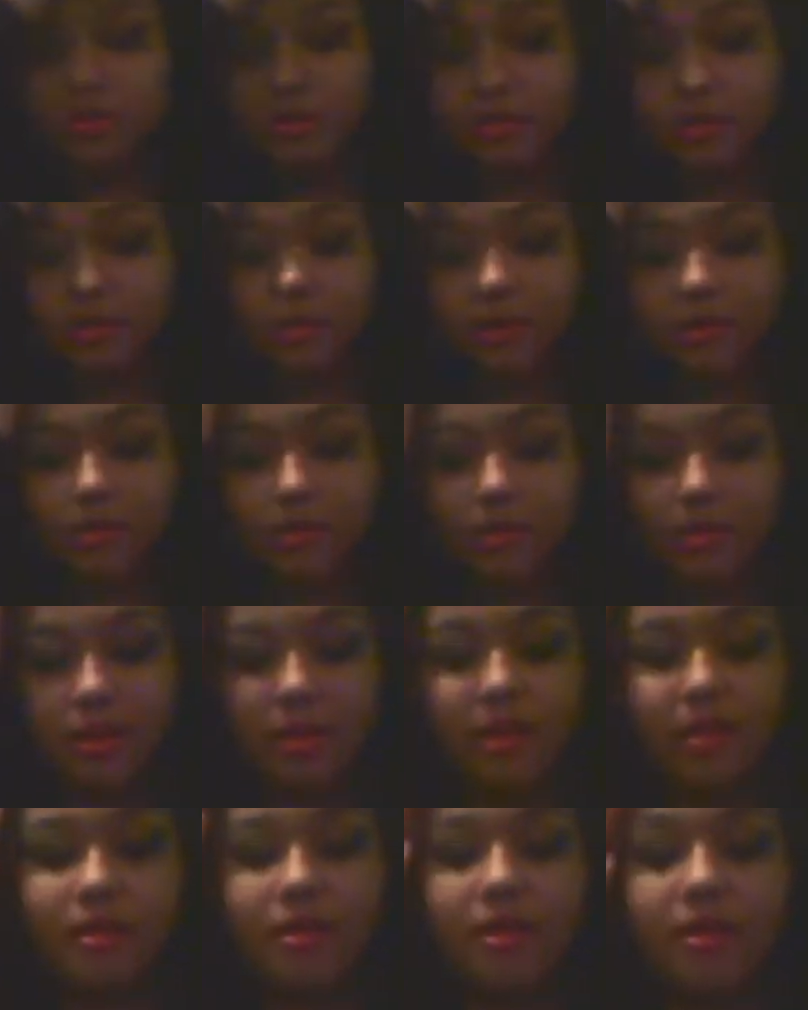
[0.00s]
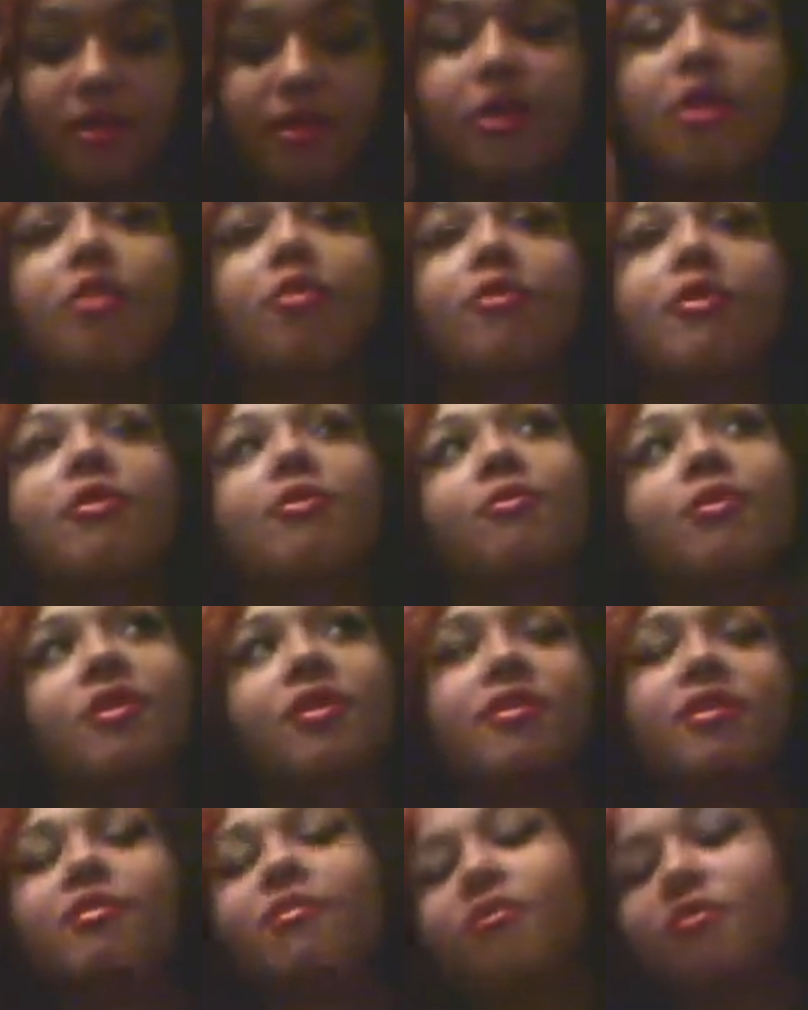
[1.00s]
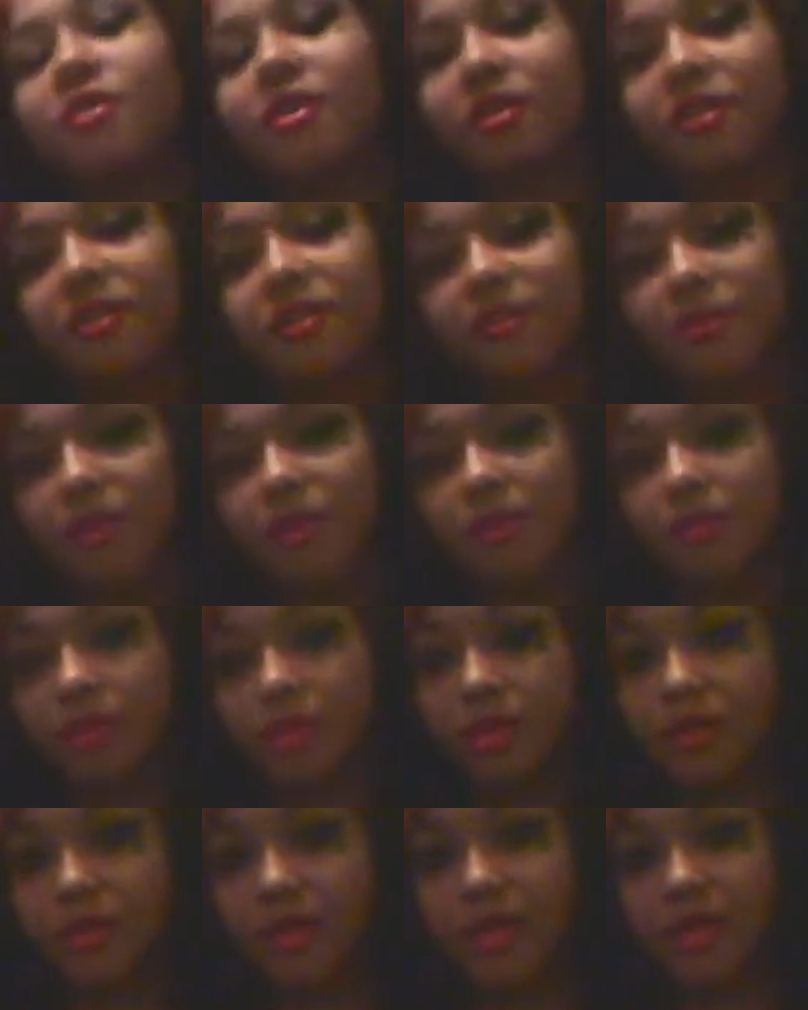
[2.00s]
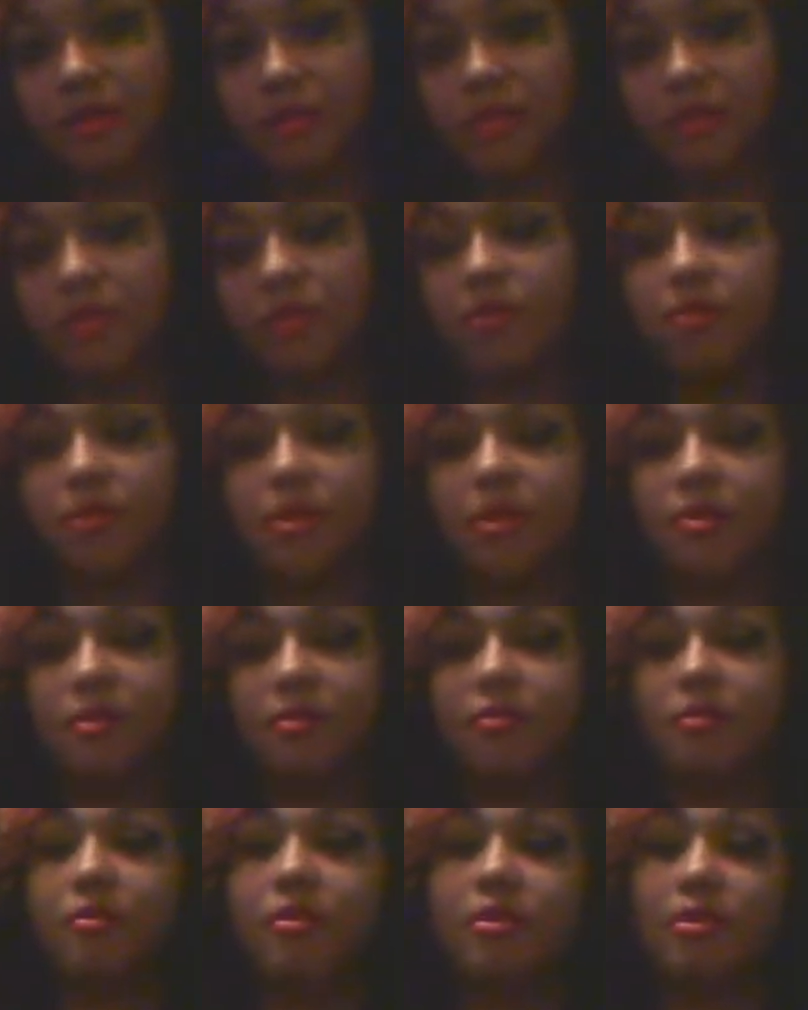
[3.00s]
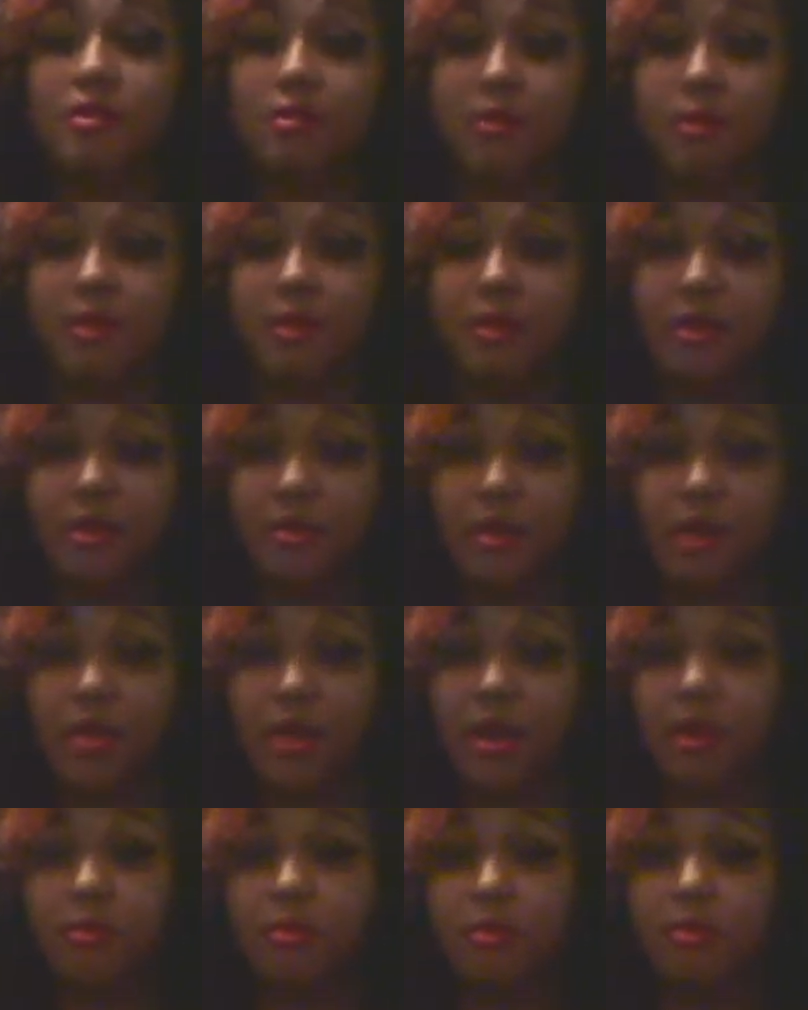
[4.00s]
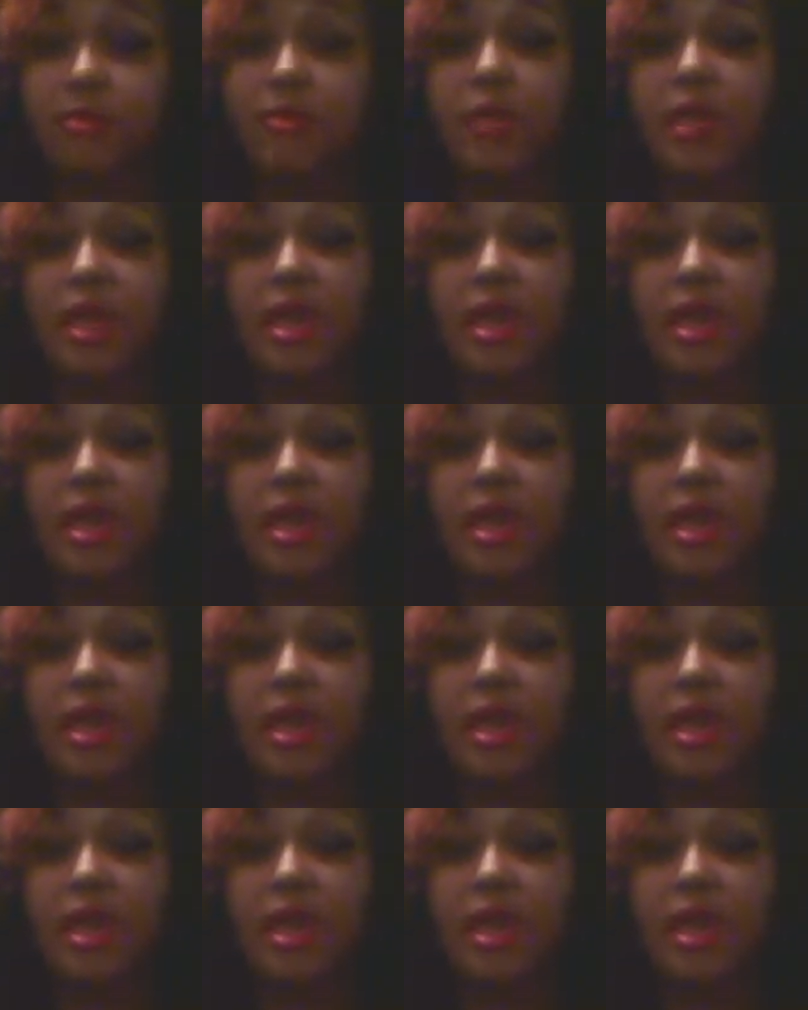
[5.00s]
Gerard said, oh, well, he were talking about Umbrella Academy too, but this is mainly about the album,